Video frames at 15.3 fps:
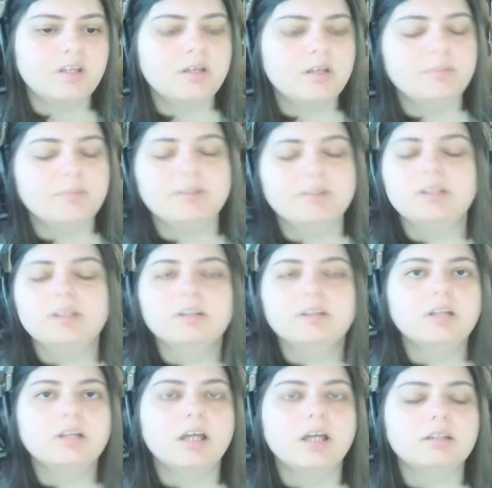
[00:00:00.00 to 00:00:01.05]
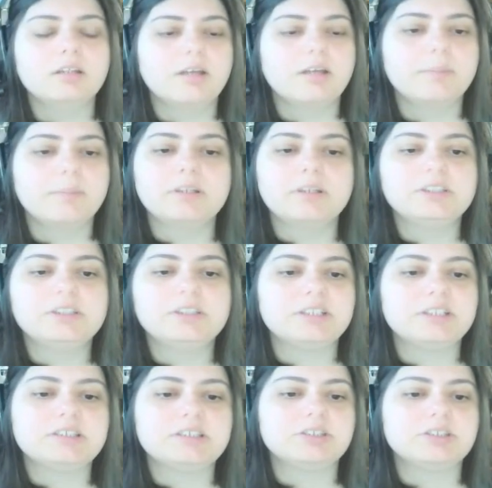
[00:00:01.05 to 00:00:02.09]
But in a lot of top-only
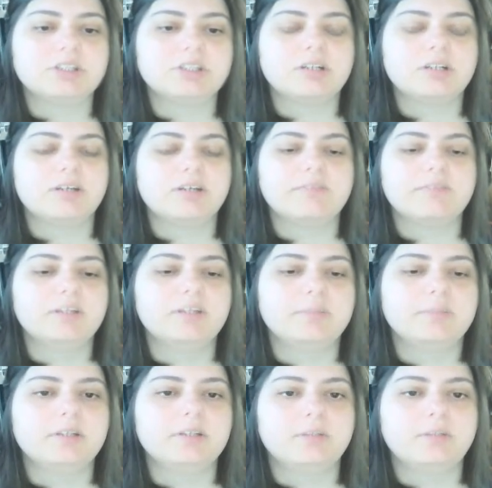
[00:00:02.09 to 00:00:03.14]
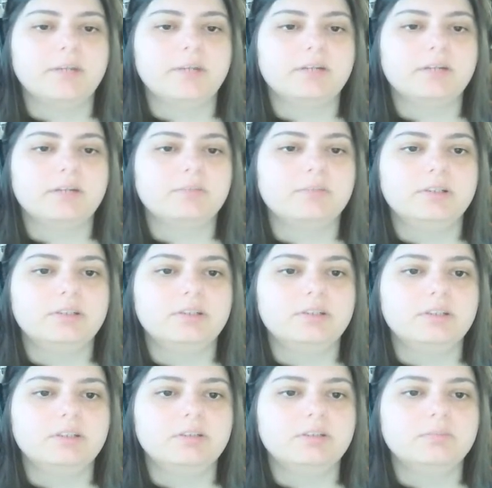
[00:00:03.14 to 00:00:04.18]
dresses, you're going to have clipping no matter what you
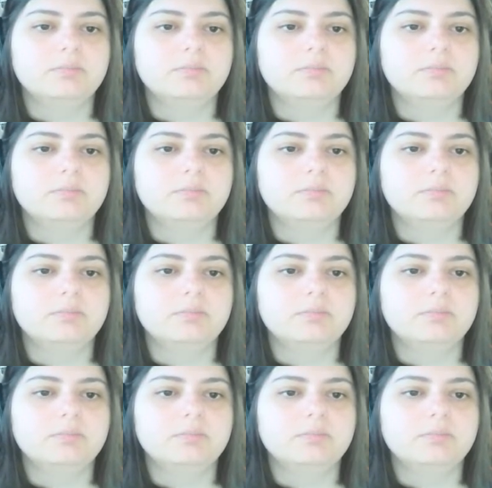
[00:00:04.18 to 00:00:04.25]
do.